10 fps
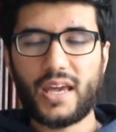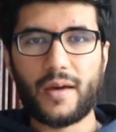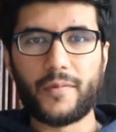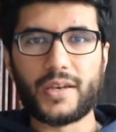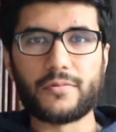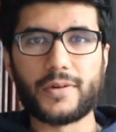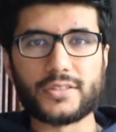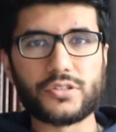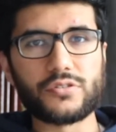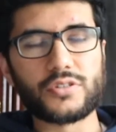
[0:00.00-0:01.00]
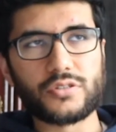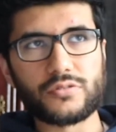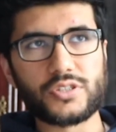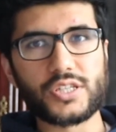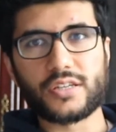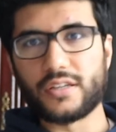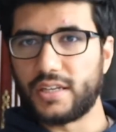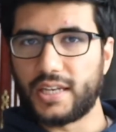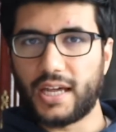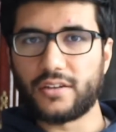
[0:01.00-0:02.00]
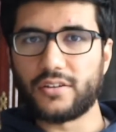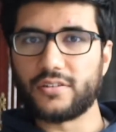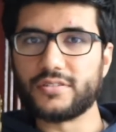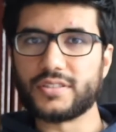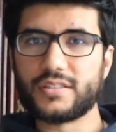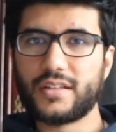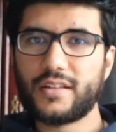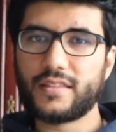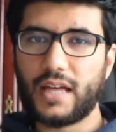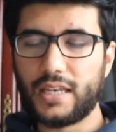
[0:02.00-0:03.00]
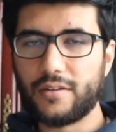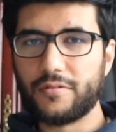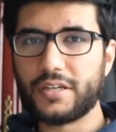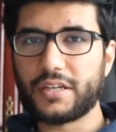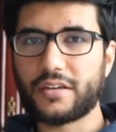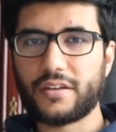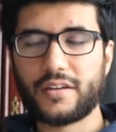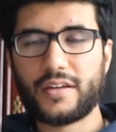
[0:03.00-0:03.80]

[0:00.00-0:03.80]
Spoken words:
And when he went 2-2 Chicken Nando's, that lyric,